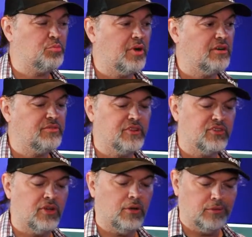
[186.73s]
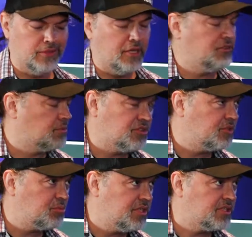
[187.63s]
part for the song, well, then I switch
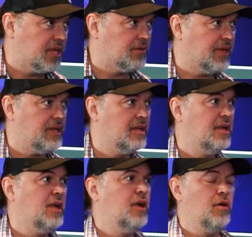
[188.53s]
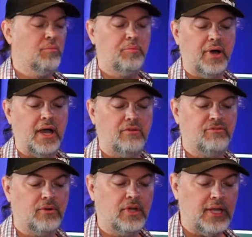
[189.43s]
the preset, right? But
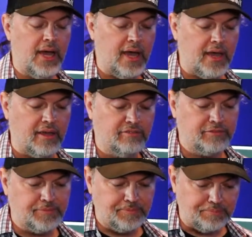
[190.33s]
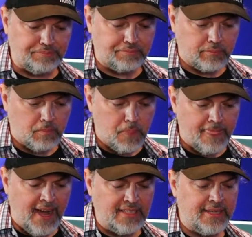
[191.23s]
for live,
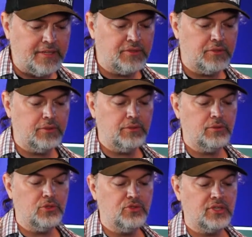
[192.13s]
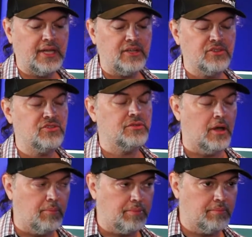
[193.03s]
I tend to use it as a
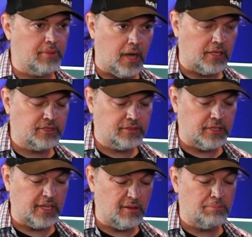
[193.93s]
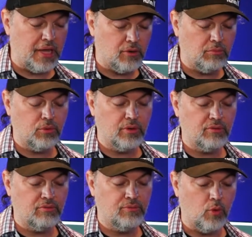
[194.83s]
stomp box, like in pedal
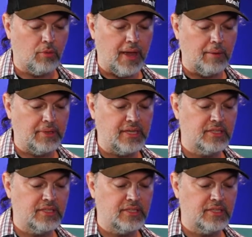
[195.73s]
board format.